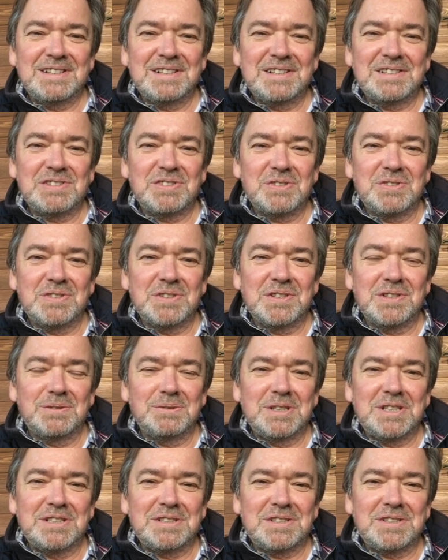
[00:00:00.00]
That's only the
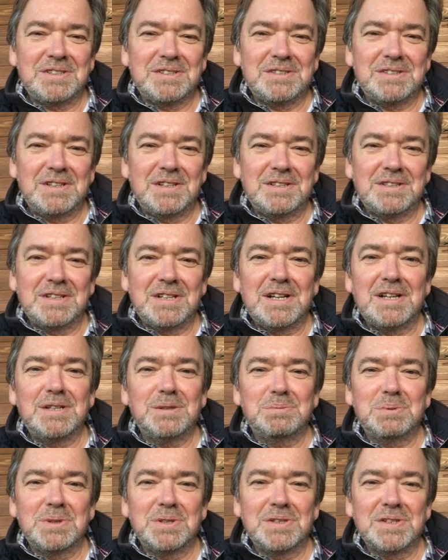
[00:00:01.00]
way to
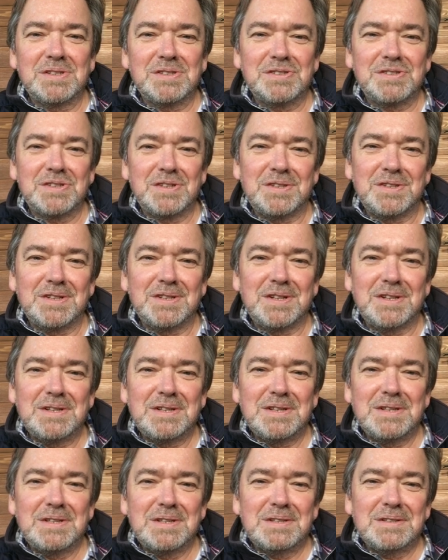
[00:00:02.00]
unhappiness and
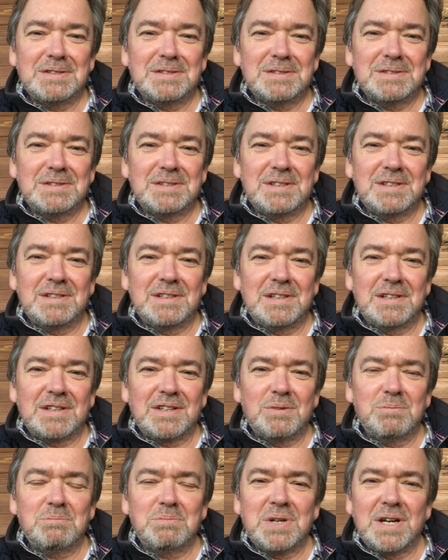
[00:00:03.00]
a
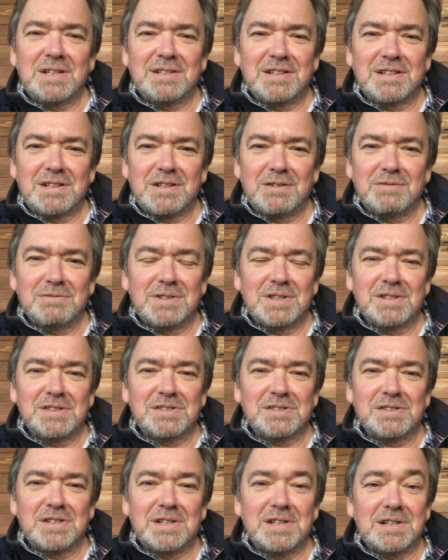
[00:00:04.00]

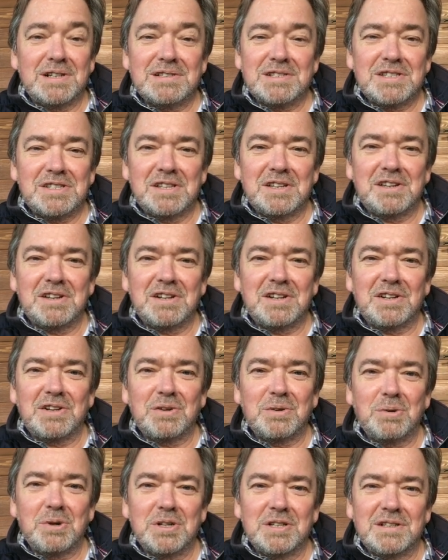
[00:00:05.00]
competitiveness that actually can
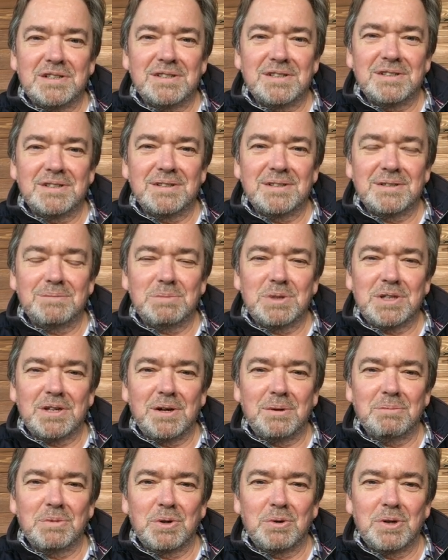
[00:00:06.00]

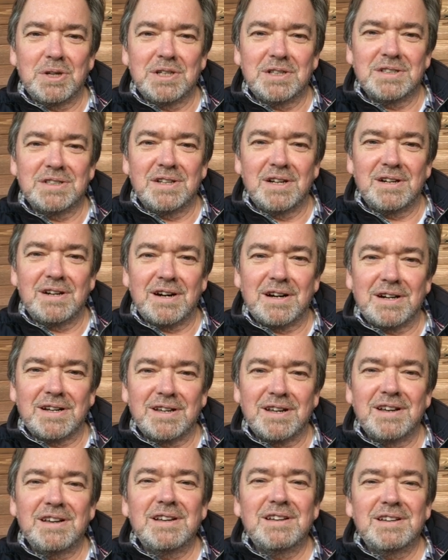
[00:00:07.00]
become quite
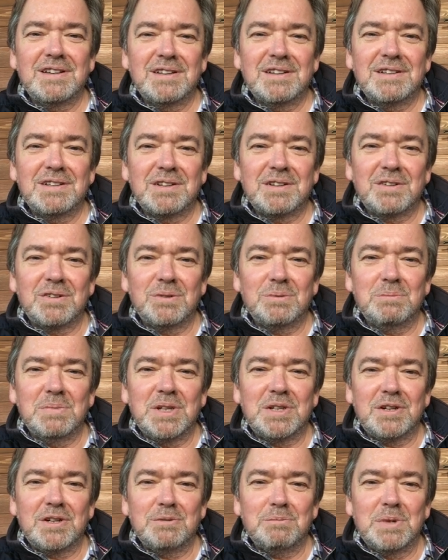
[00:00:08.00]
dark. You know,
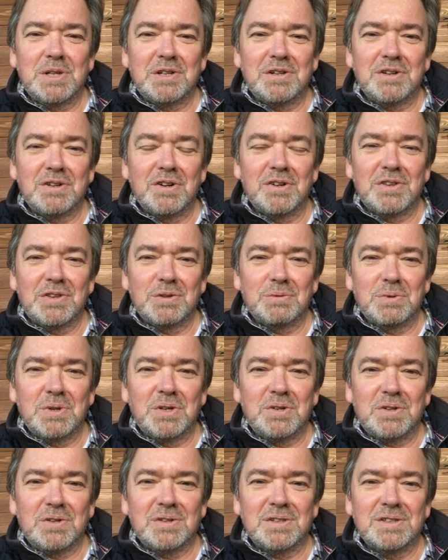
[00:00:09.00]
mirror, mirror on the
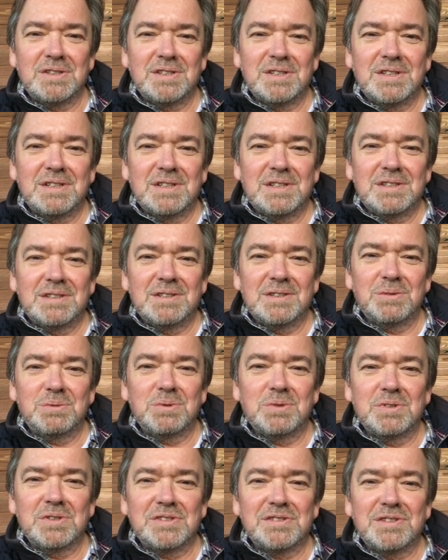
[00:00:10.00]
wall,
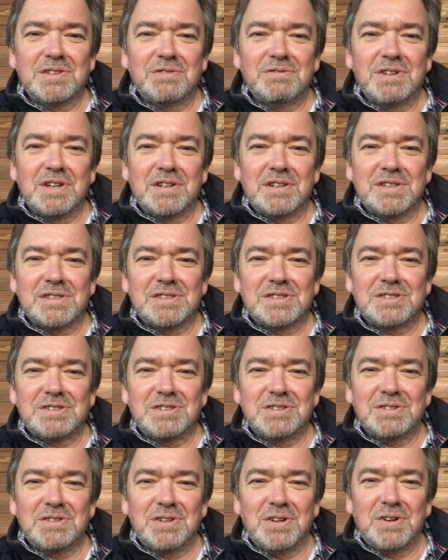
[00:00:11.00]
who is the
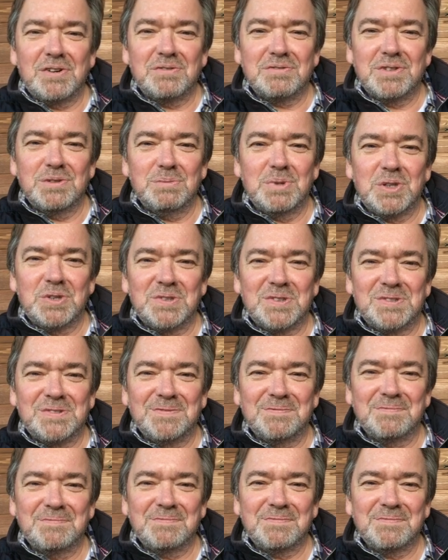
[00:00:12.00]
fairest of them all.